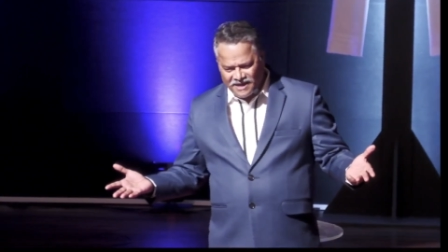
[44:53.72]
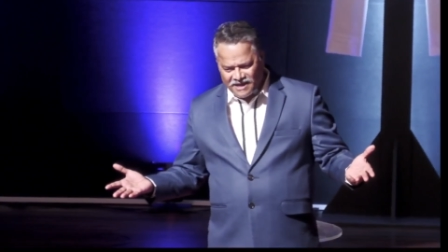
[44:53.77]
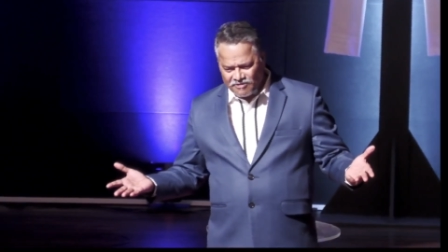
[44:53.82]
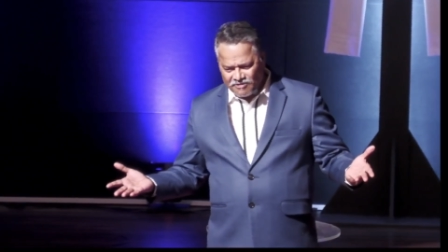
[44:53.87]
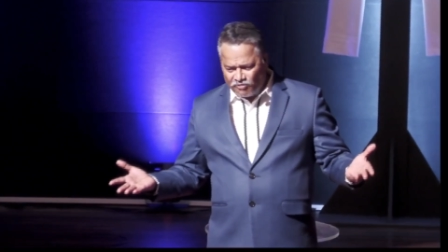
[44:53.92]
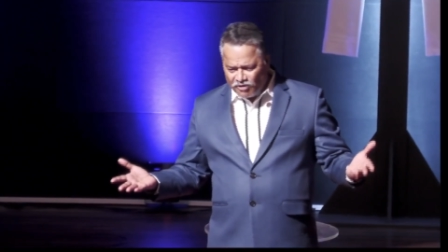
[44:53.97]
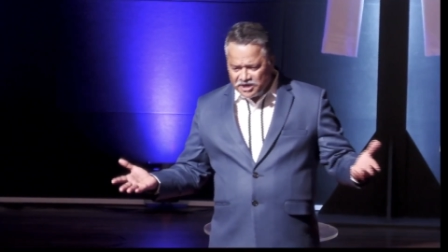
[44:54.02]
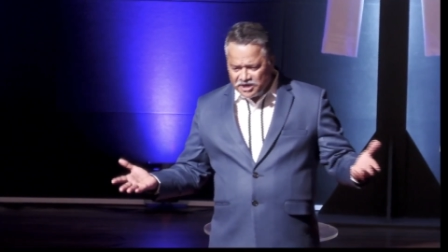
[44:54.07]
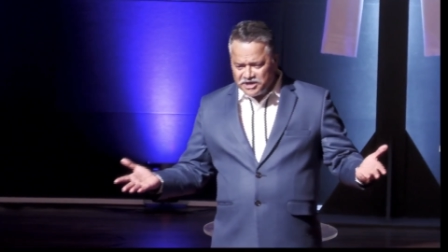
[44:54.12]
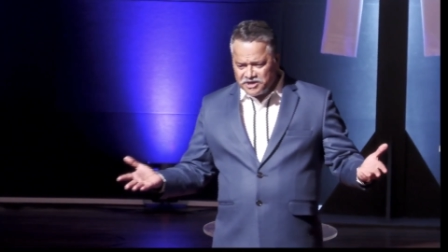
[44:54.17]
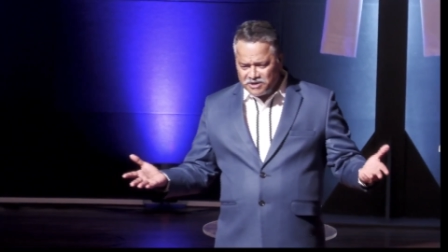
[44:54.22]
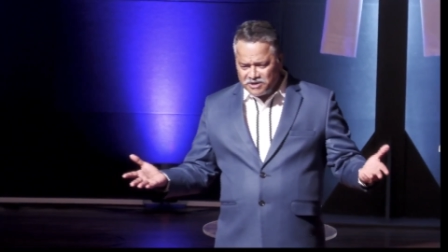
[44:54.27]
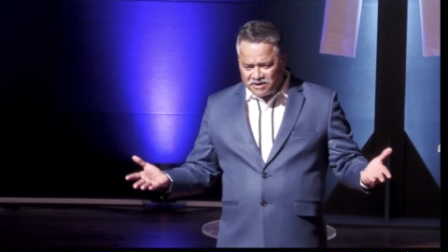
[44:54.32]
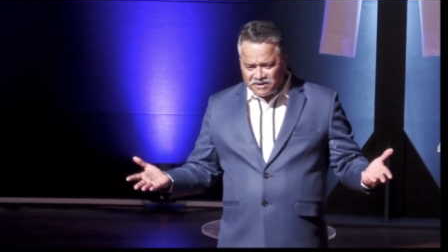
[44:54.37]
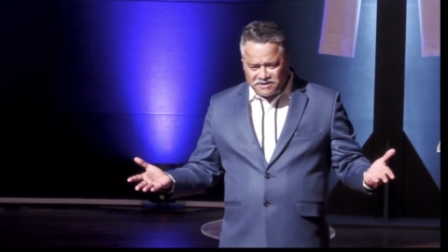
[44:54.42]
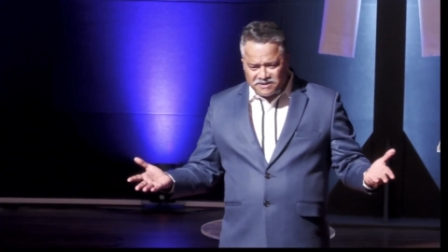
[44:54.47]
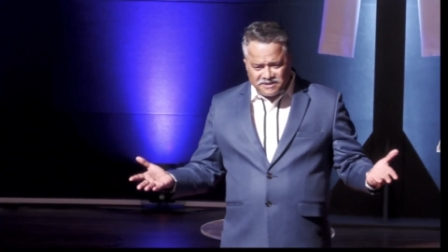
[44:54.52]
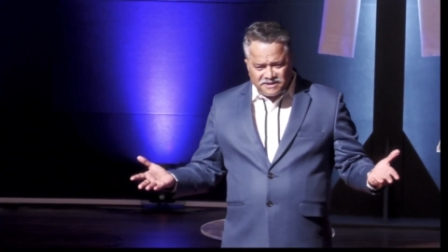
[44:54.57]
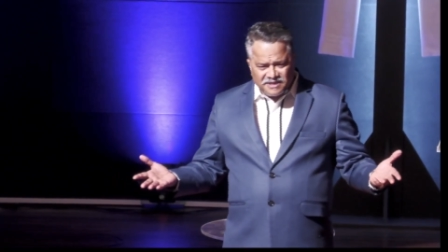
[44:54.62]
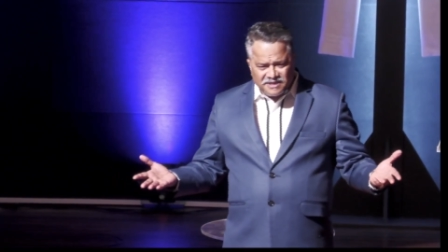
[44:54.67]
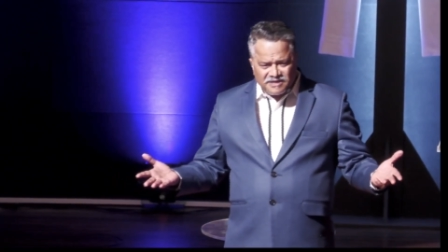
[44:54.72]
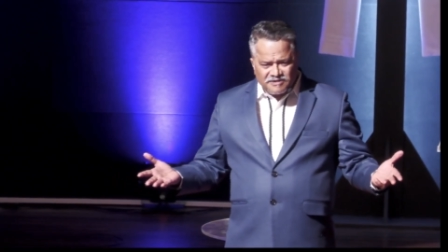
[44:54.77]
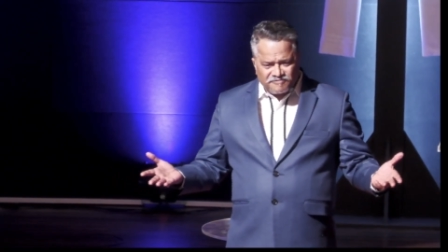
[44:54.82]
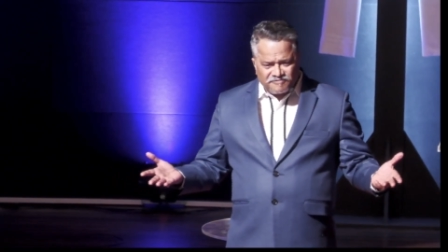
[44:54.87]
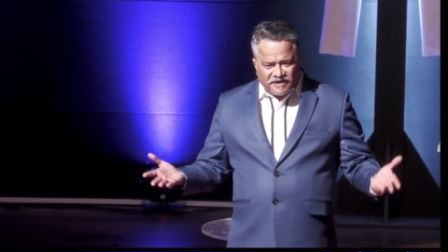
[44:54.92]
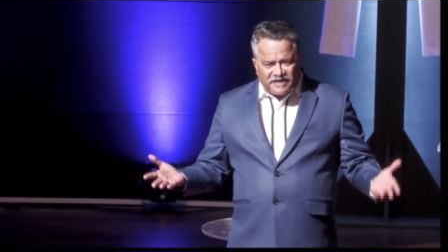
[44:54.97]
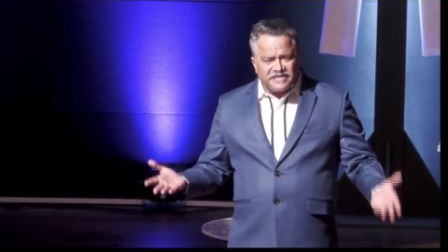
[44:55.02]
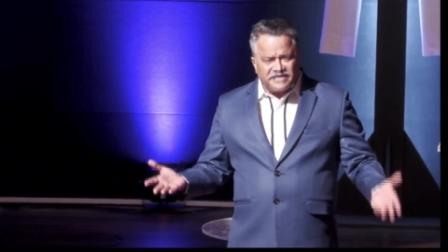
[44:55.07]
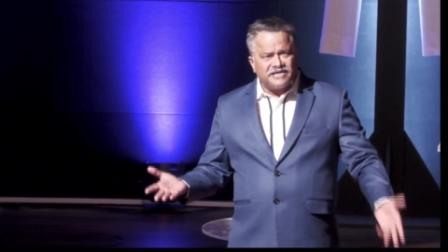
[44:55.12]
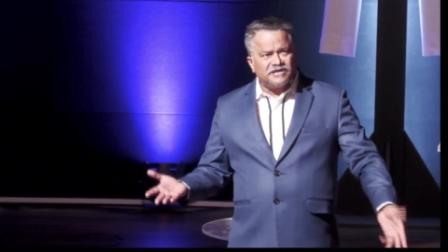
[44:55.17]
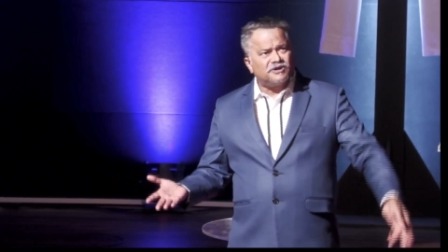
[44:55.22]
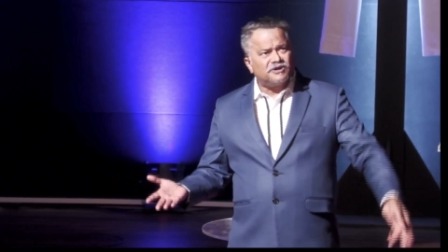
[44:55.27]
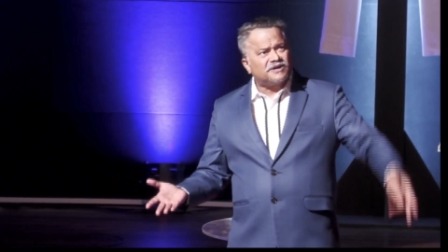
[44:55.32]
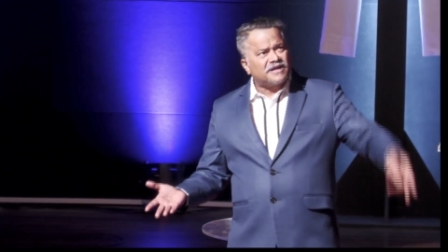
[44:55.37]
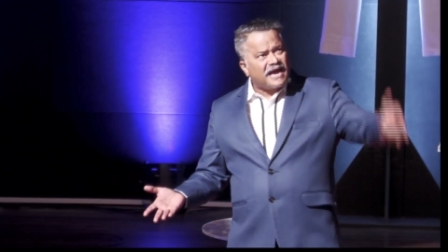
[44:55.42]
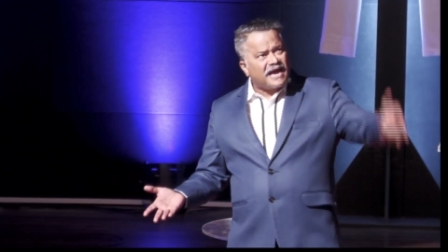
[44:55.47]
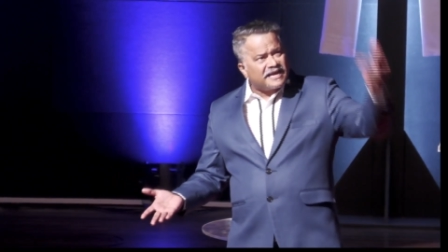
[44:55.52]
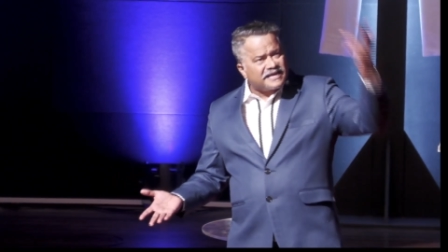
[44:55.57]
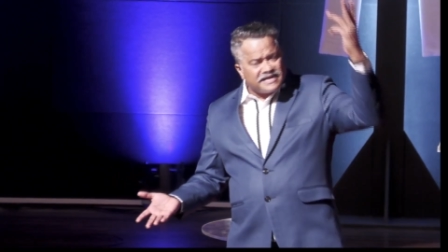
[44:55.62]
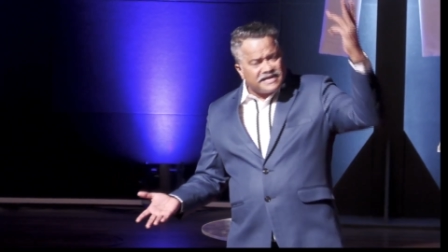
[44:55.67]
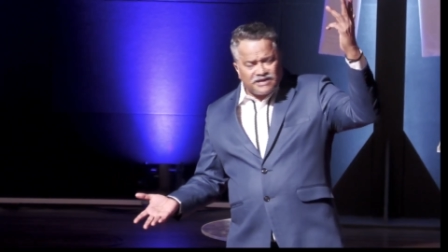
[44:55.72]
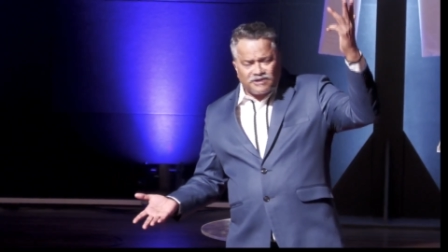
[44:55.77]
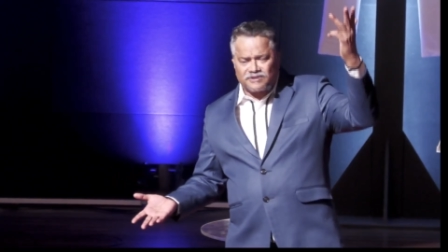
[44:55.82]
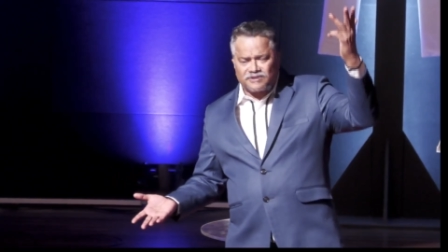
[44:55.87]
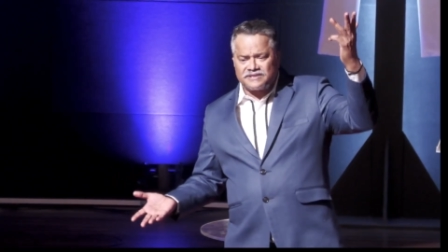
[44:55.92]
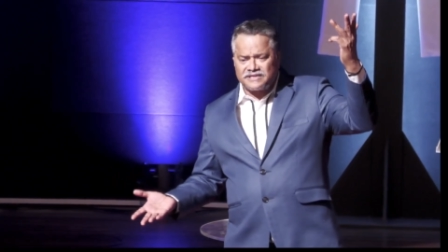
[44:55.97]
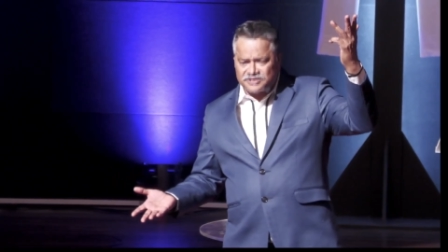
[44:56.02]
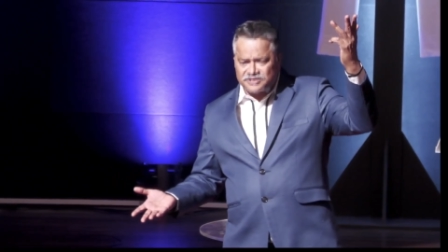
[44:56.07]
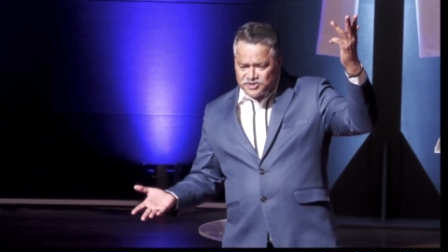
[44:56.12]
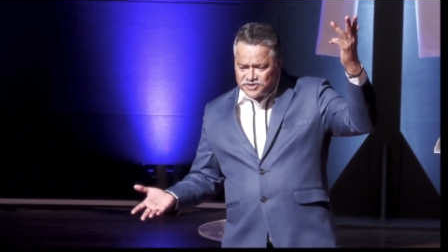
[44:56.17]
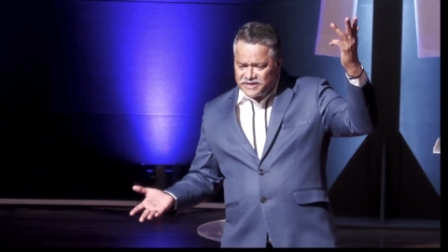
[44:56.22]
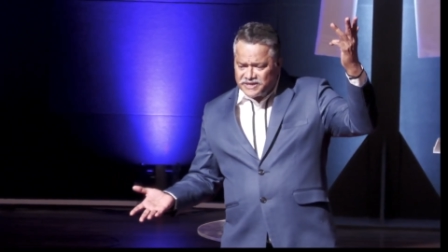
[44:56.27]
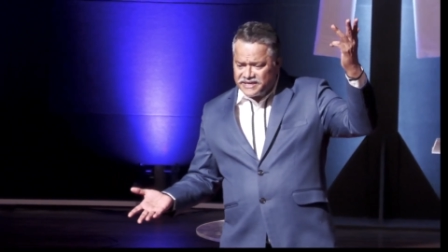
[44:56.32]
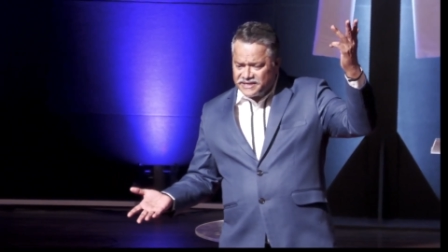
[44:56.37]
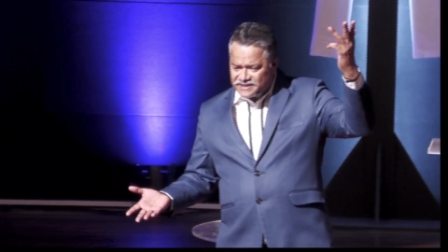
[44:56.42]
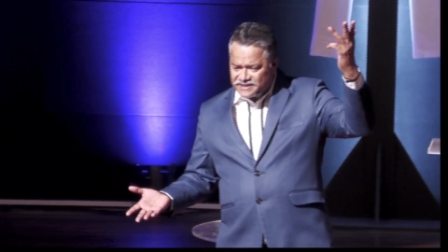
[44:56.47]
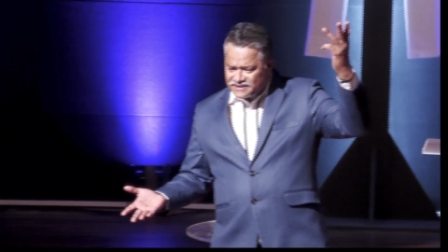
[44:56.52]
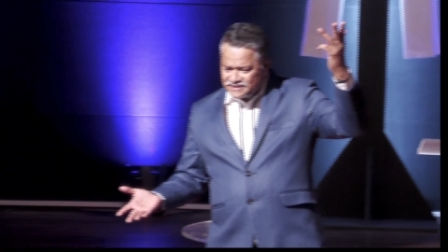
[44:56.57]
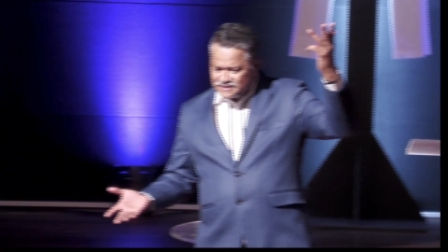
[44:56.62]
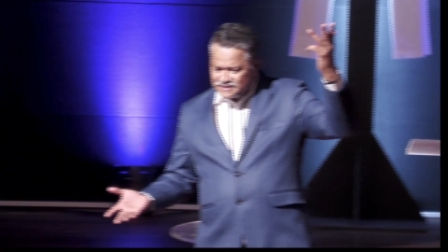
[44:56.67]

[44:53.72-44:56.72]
What he got? Finally, he got hanging on the tree.